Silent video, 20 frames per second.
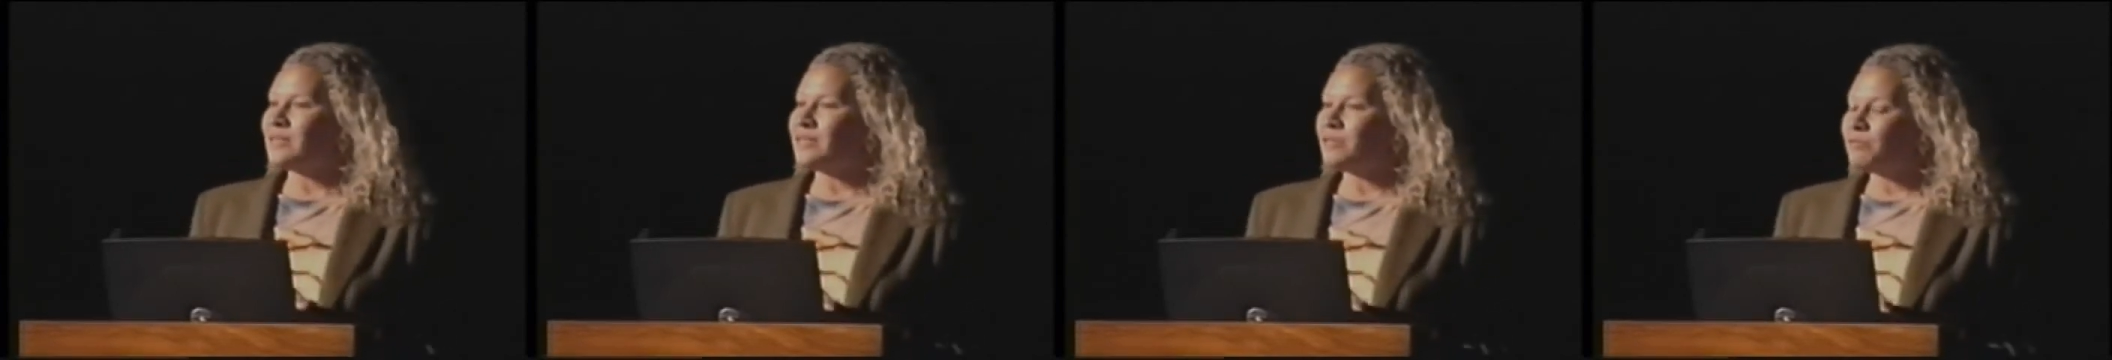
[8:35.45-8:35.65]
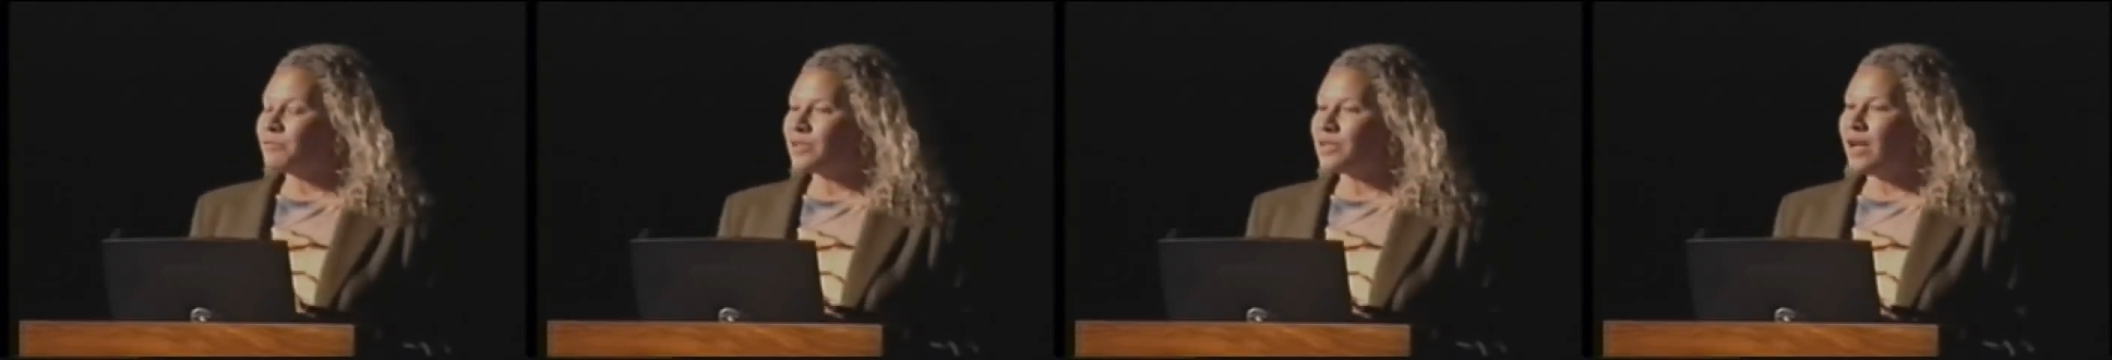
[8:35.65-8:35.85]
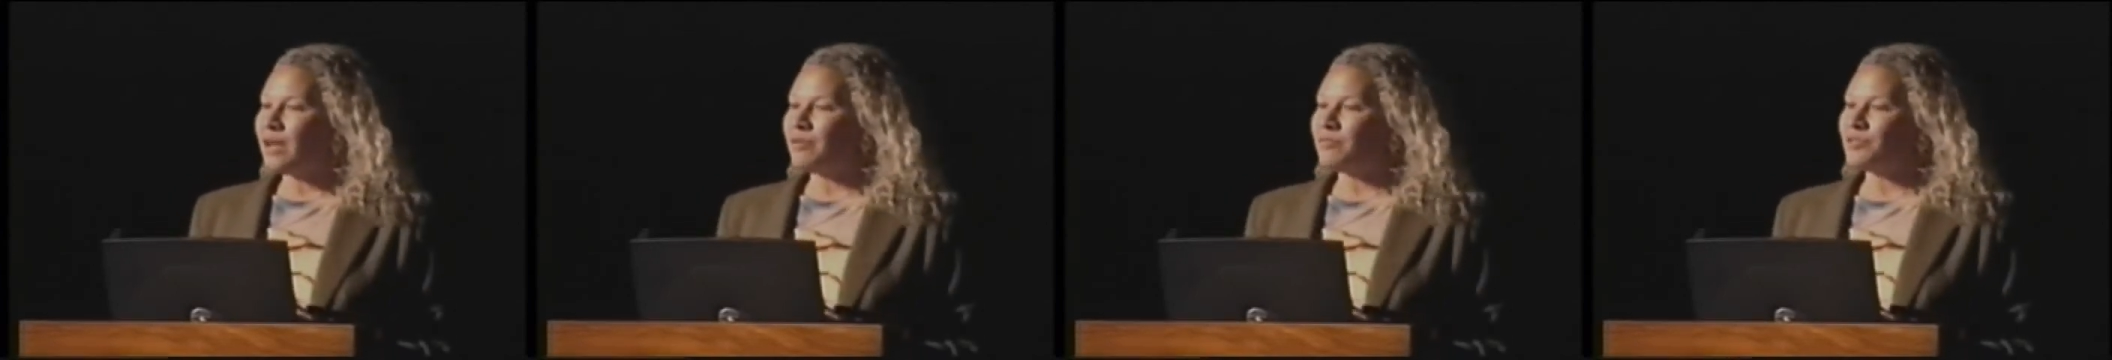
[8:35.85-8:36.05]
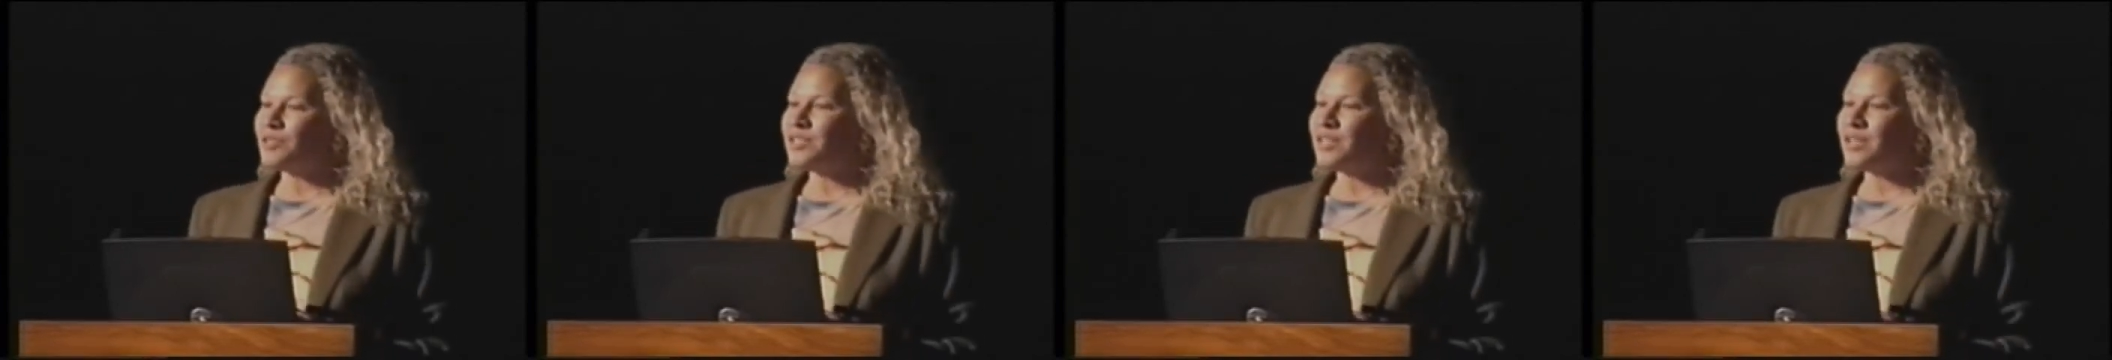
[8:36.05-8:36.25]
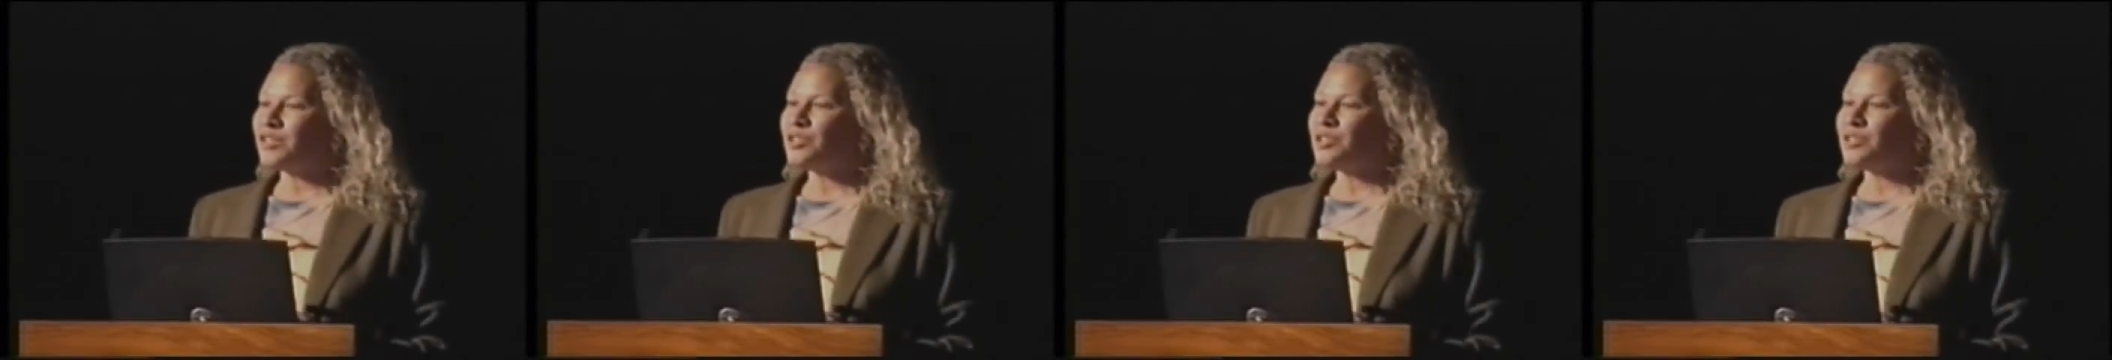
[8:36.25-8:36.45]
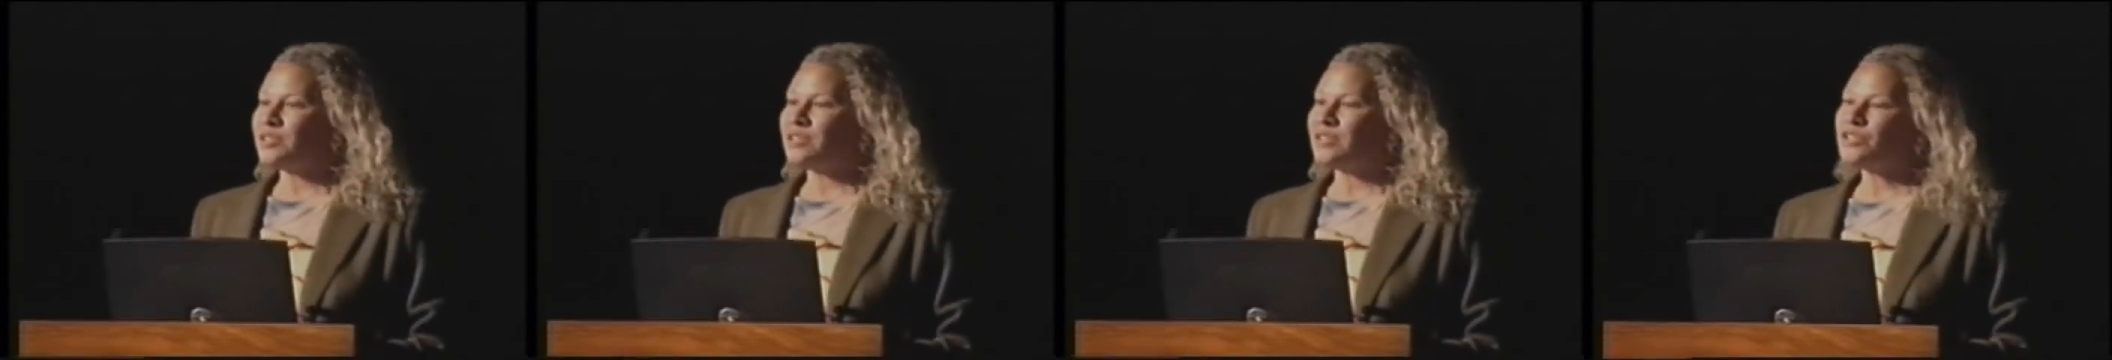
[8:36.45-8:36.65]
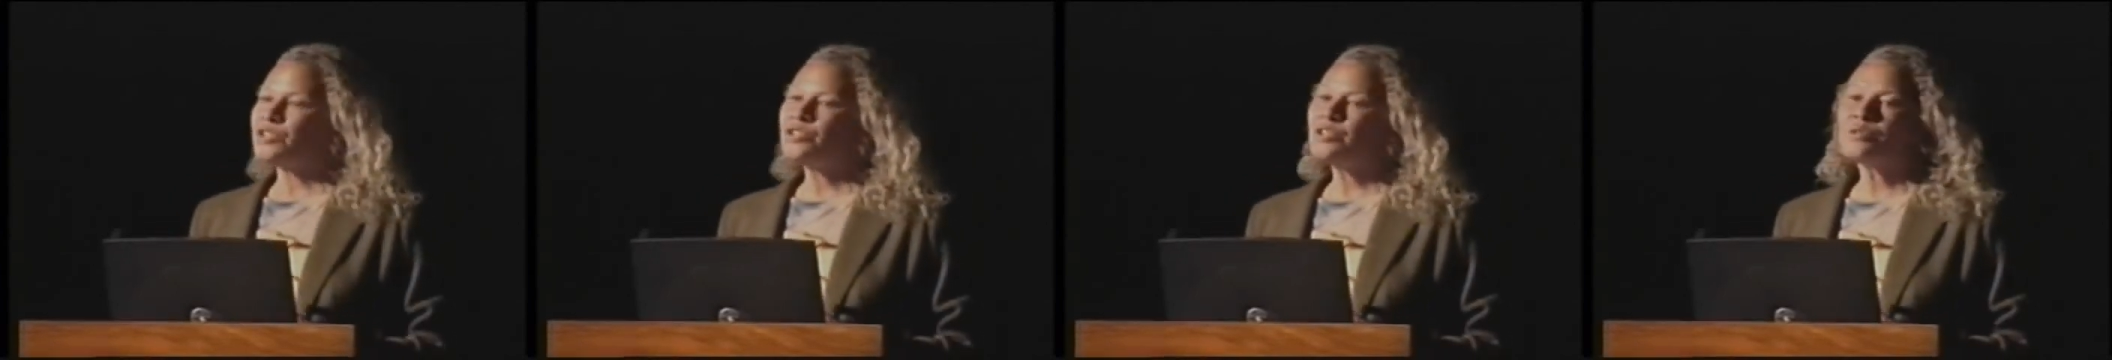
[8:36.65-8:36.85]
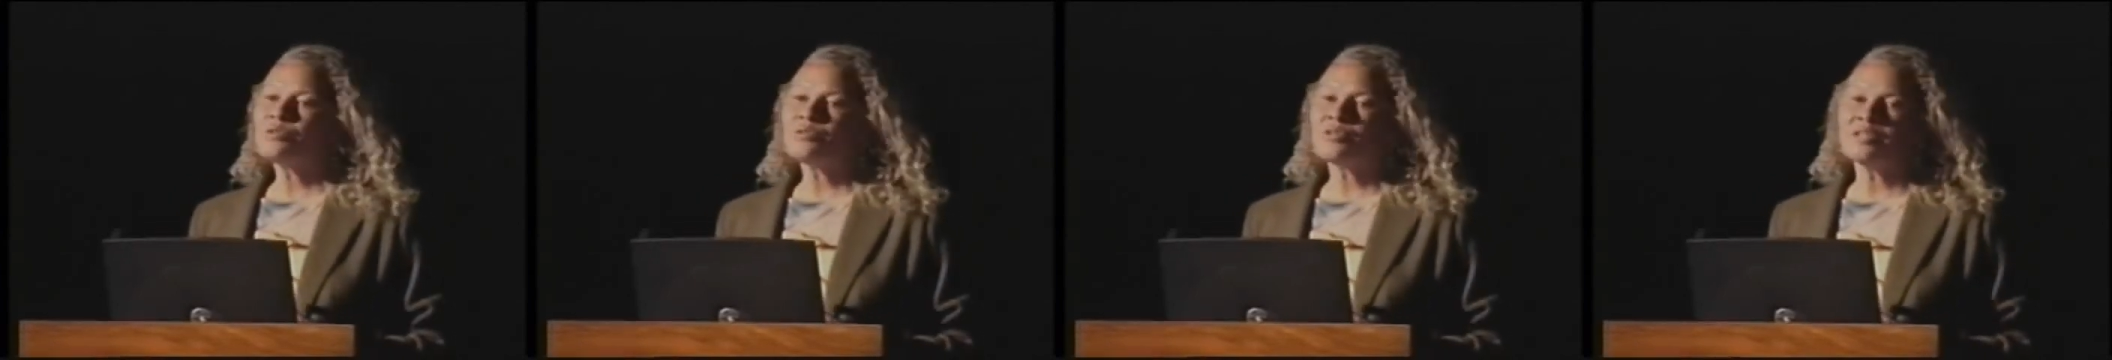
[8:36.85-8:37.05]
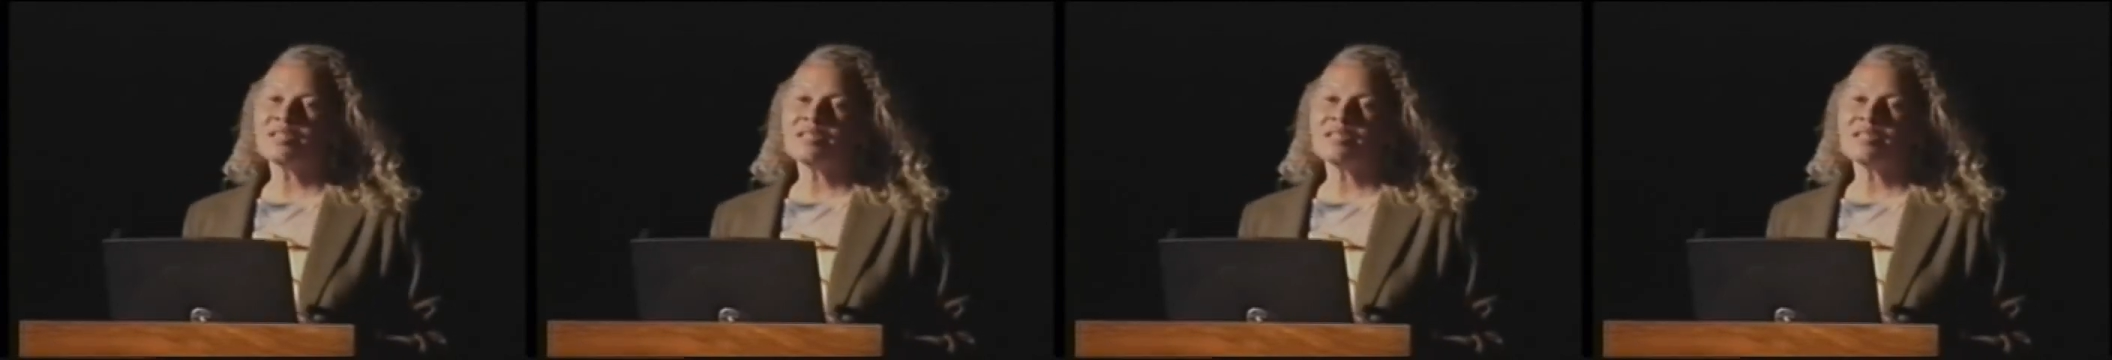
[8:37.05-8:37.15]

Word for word: different conversations that Children's